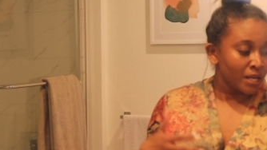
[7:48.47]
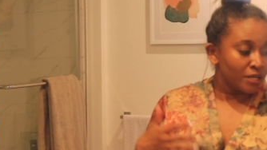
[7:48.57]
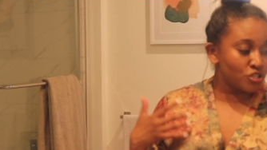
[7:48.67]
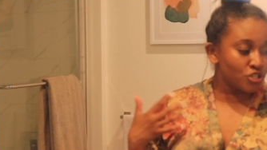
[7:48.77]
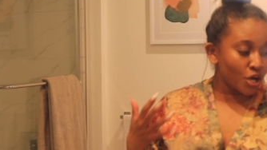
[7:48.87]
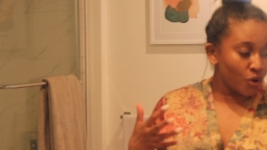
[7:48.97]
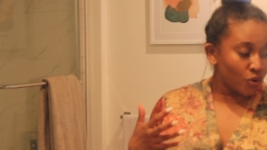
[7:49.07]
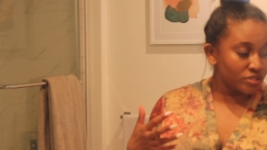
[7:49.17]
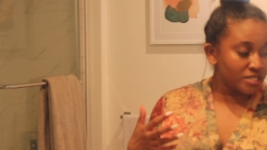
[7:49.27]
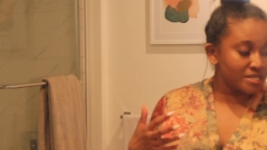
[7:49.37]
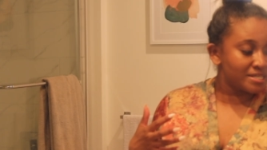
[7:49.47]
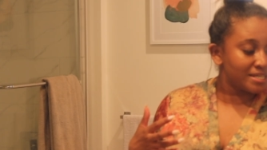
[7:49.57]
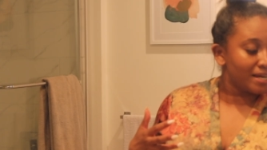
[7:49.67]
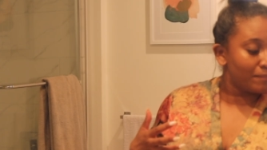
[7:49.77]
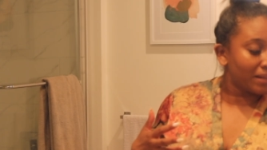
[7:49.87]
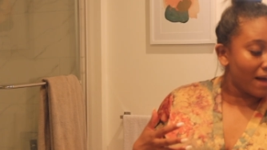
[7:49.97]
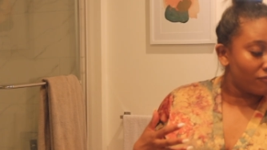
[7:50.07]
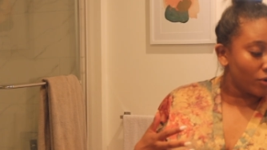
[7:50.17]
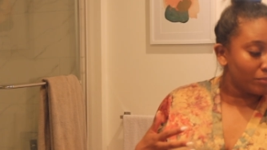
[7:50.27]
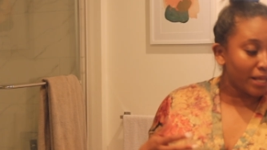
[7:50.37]
So to see a
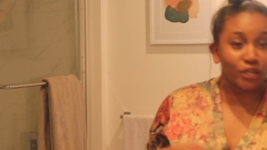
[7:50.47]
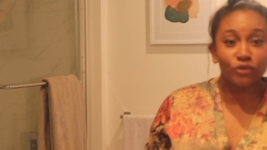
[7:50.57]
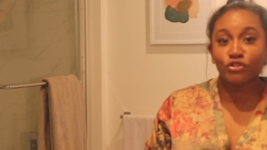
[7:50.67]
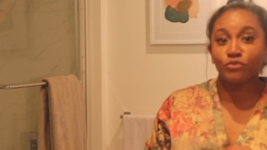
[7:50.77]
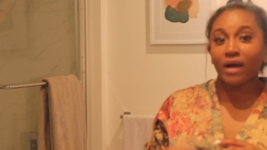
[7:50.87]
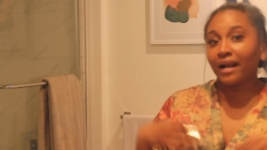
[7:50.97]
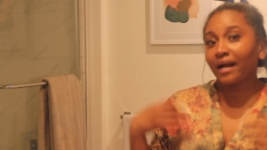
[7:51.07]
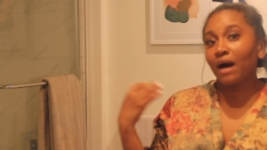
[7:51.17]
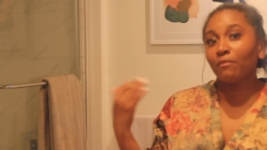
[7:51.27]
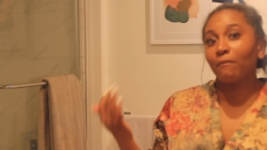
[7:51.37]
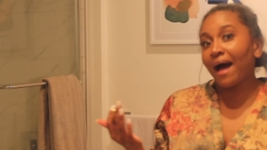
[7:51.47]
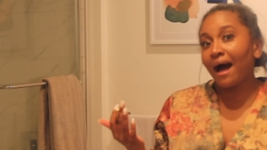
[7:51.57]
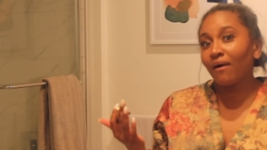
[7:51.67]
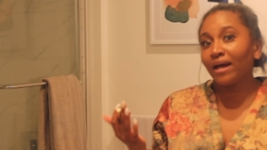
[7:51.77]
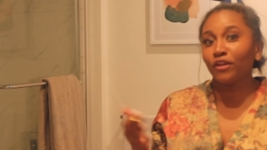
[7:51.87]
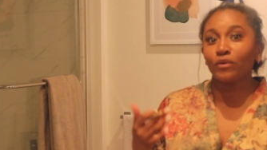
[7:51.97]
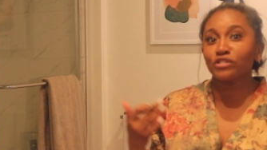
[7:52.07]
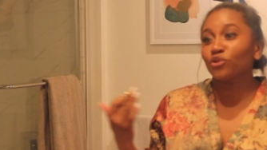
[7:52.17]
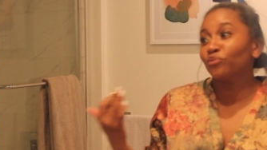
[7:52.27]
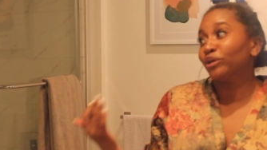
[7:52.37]
platform like YouTube kind of come about and there
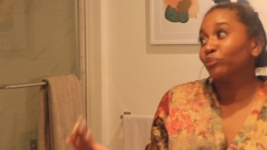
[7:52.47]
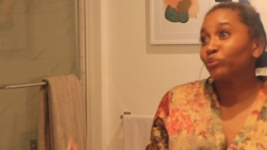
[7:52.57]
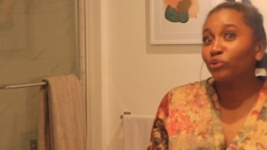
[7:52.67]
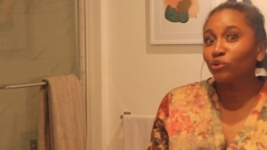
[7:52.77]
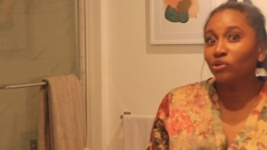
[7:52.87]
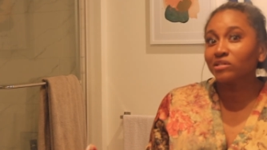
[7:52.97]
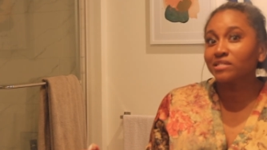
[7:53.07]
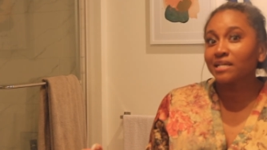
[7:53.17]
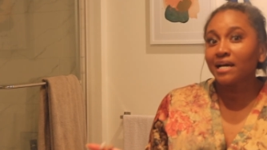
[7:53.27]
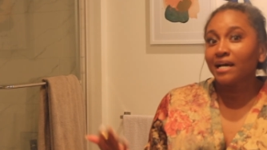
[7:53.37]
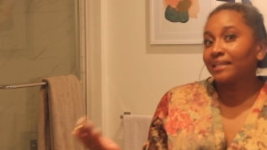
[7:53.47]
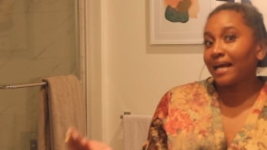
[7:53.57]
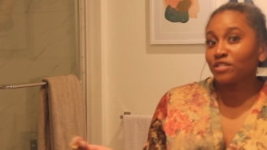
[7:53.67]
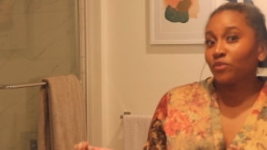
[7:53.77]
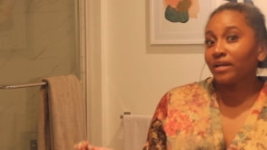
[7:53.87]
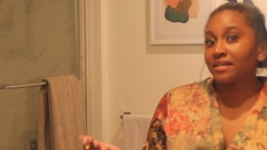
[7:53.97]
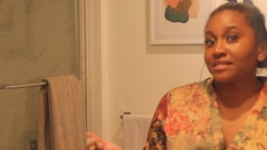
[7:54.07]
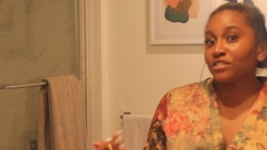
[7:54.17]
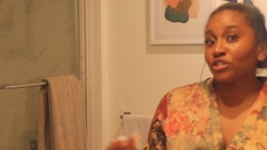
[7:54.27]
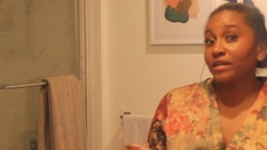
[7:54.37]
was no real rules, that's what
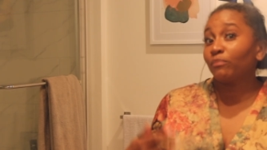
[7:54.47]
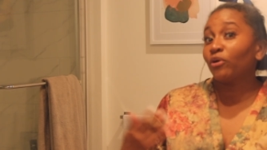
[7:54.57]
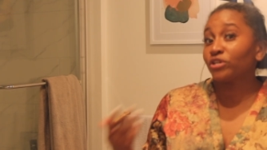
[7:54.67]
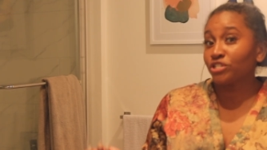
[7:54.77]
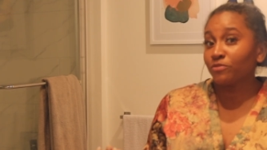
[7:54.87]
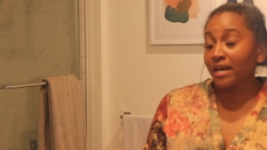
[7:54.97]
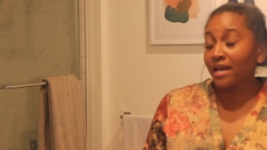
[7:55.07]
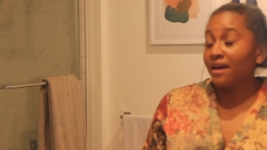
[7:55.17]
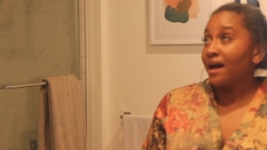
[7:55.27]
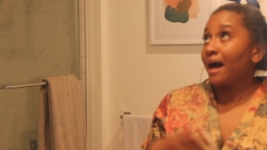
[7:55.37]
essentially pushed me.